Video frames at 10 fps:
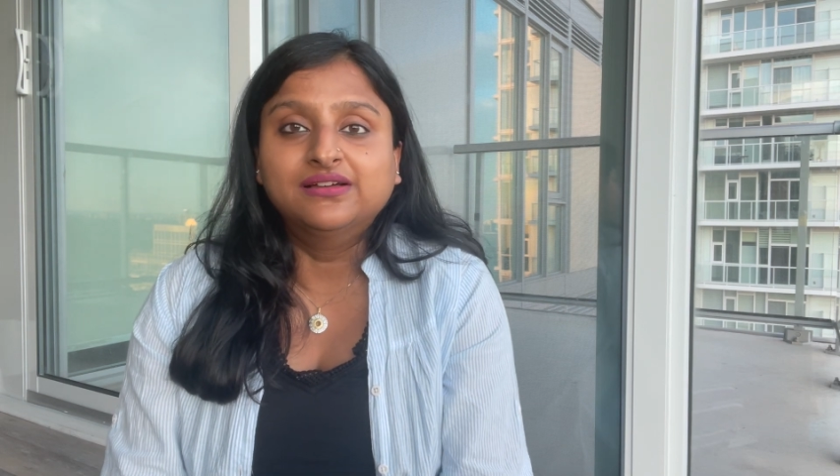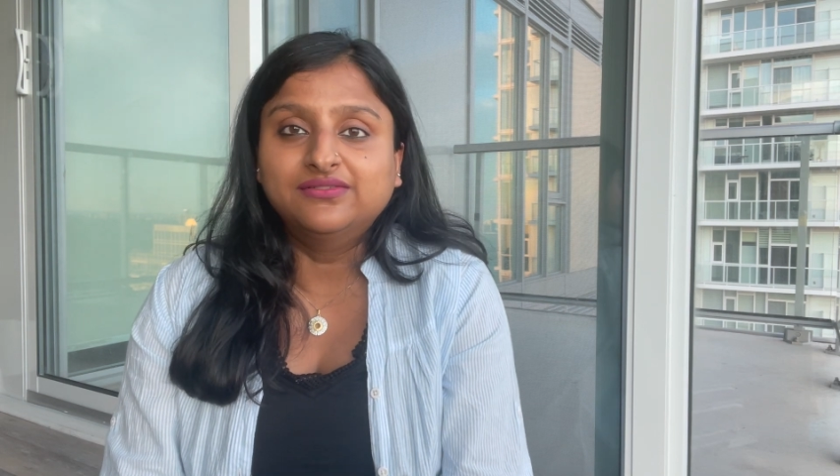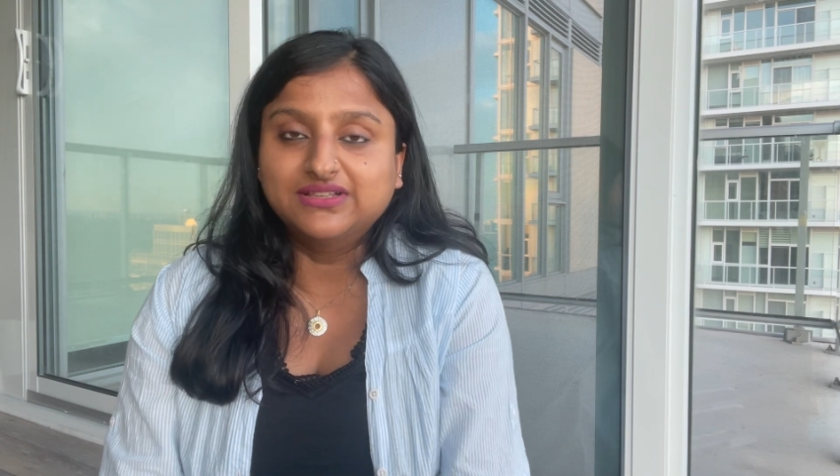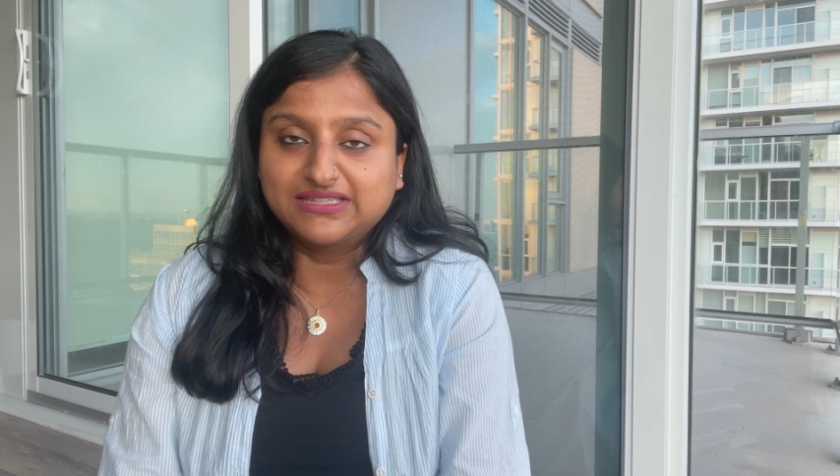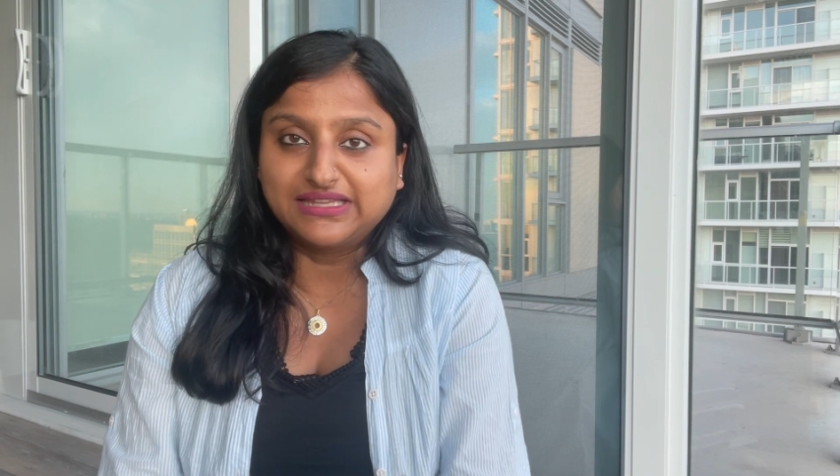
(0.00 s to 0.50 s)

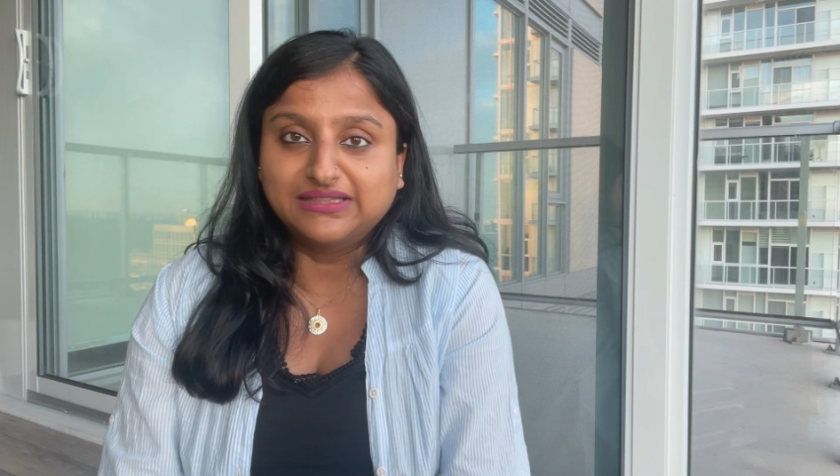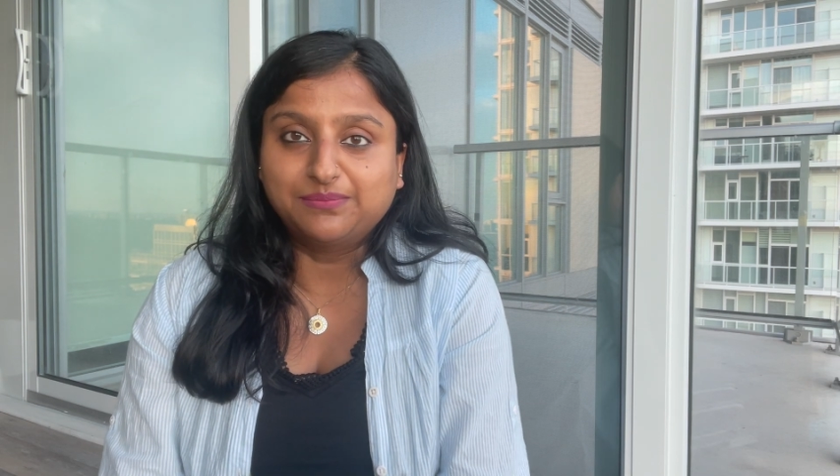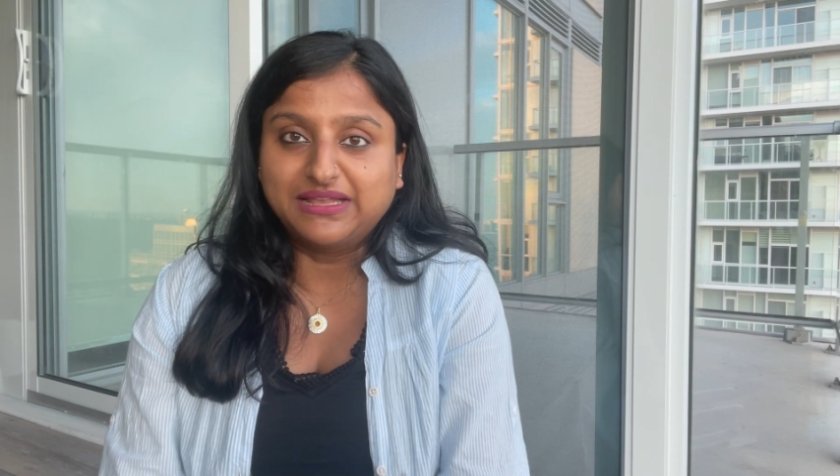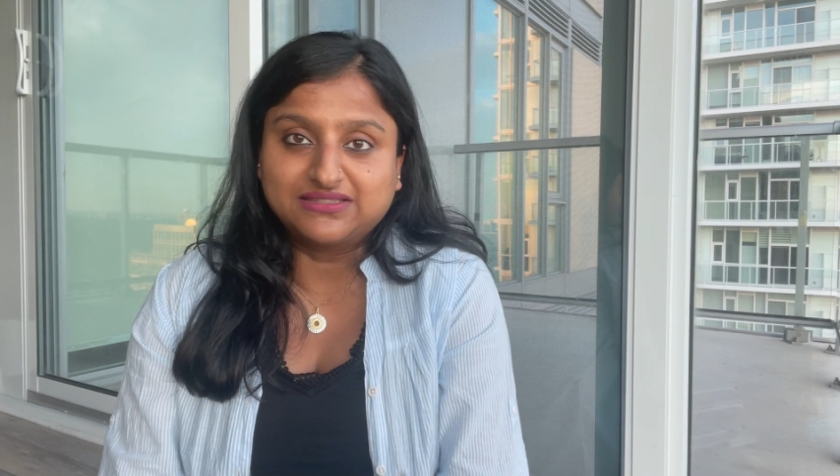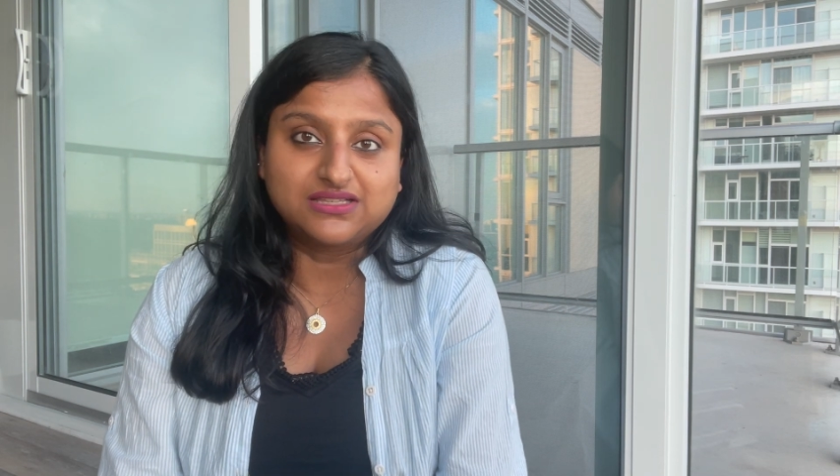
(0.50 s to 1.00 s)
visiting the
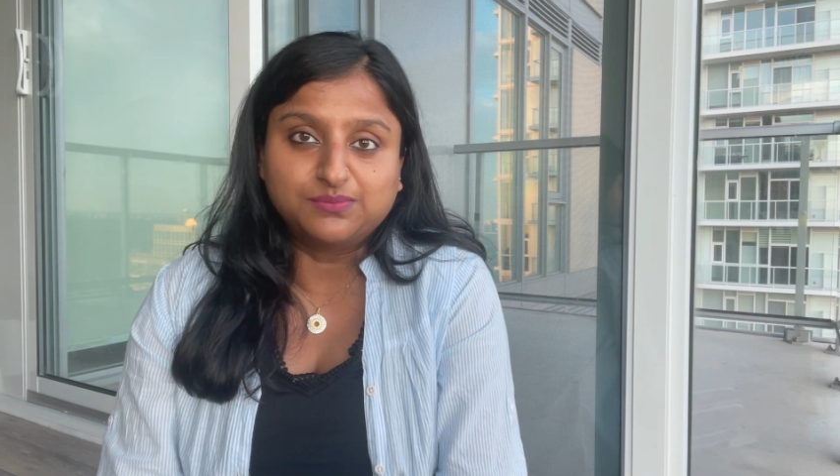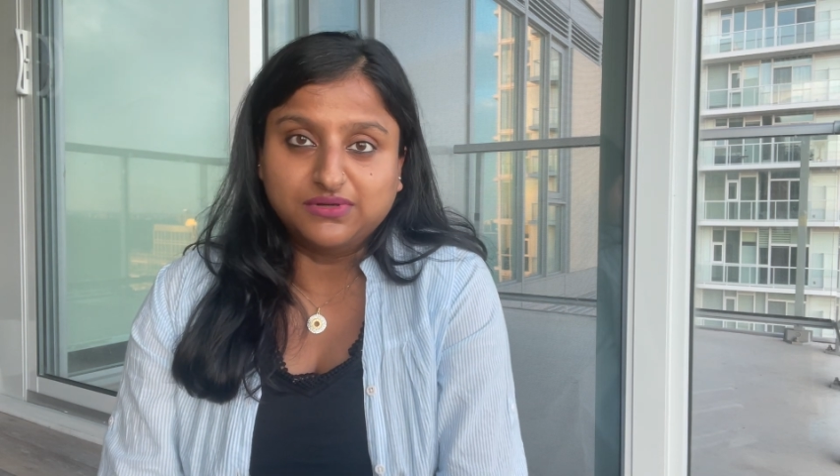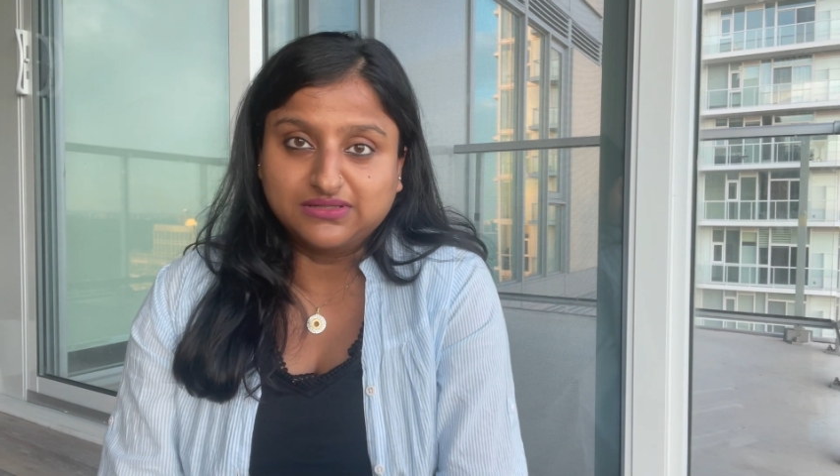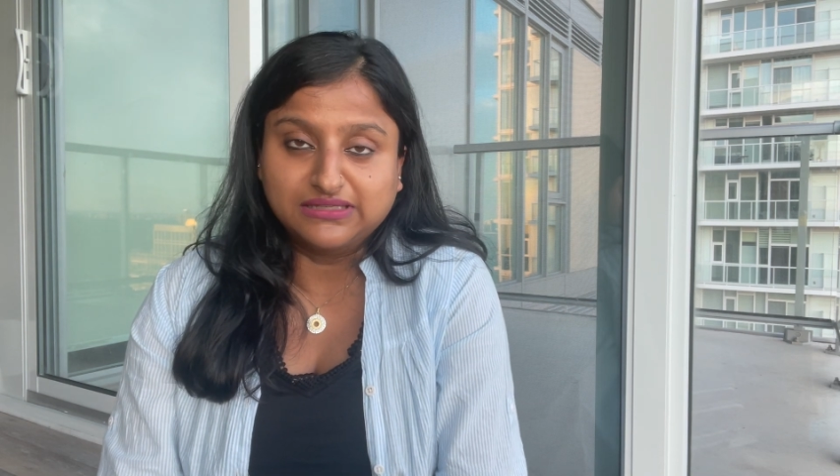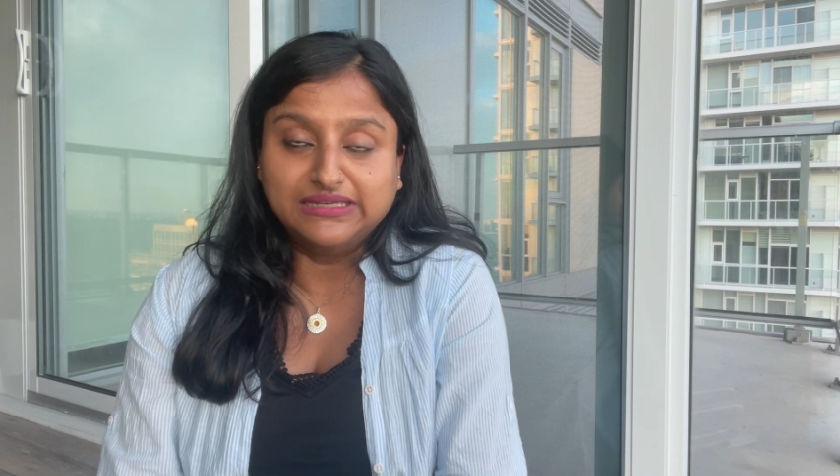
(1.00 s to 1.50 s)
places
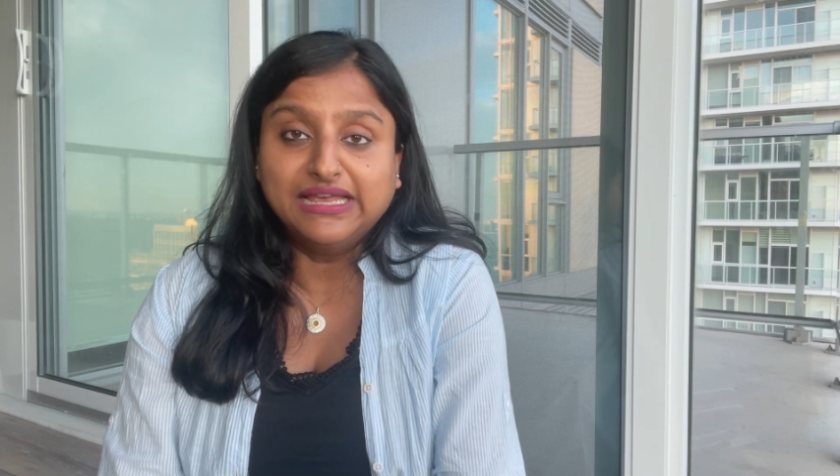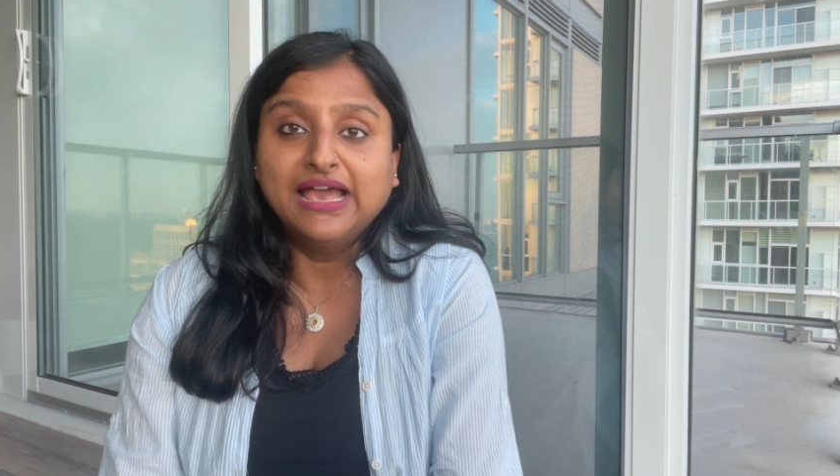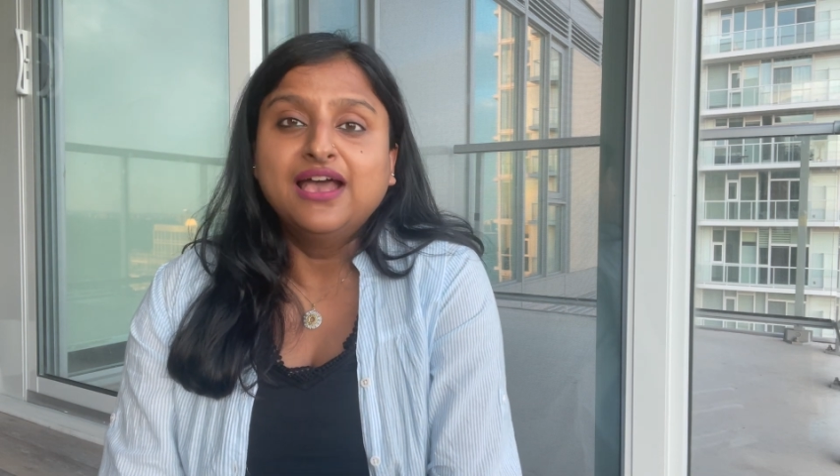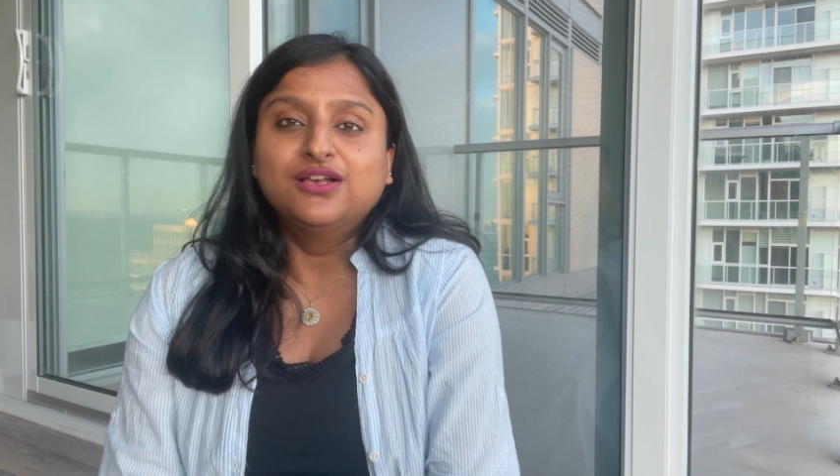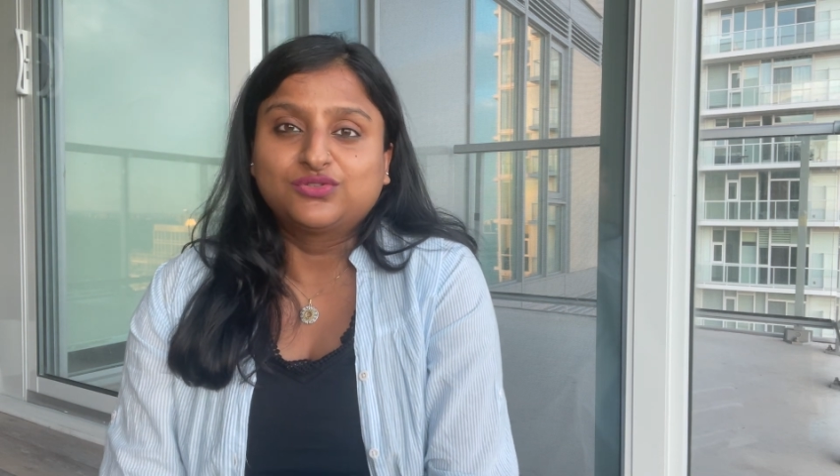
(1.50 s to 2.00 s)
personally.